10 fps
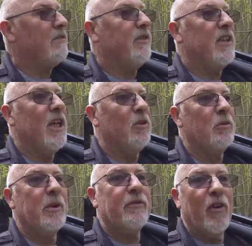video will
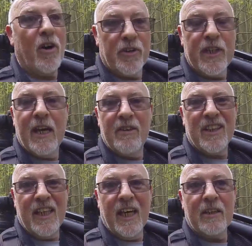be farther down
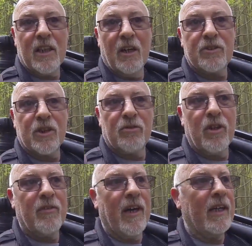again, close to the
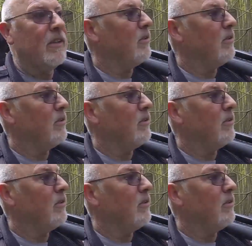river,